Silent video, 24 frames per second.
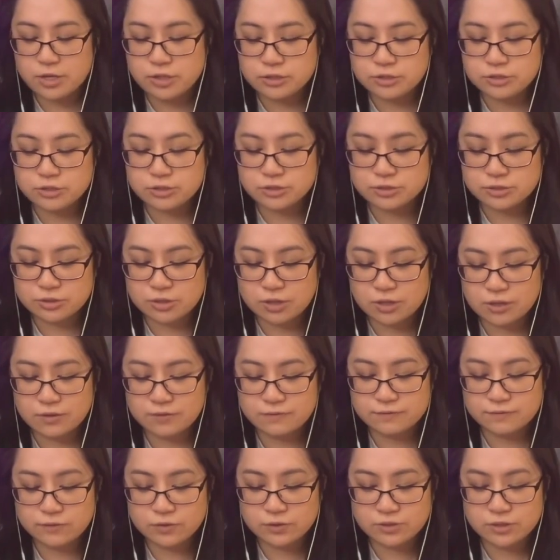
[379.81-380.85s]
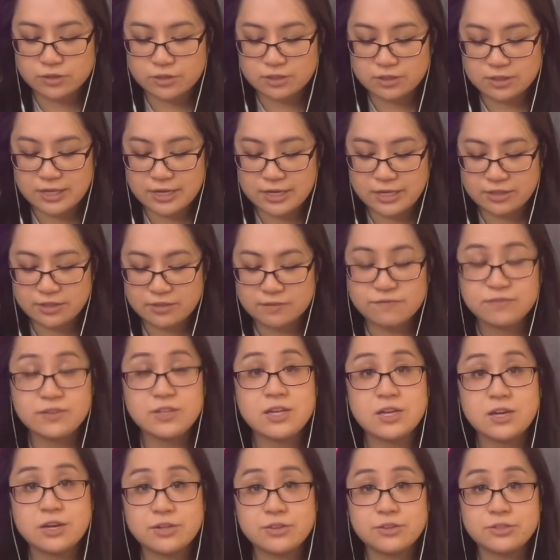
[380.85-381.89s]
to solve for the length of the
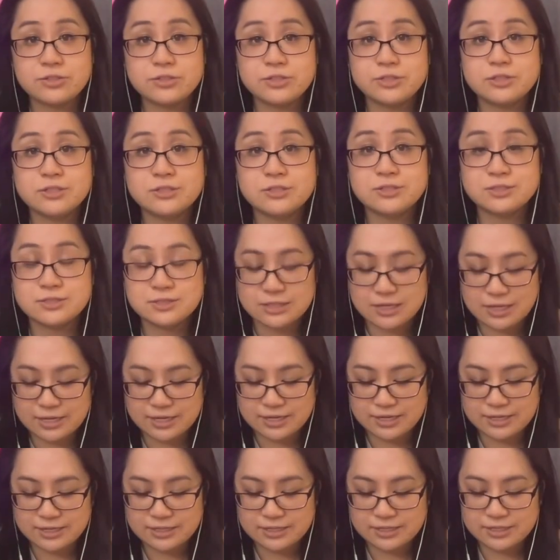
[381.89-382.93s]
other side.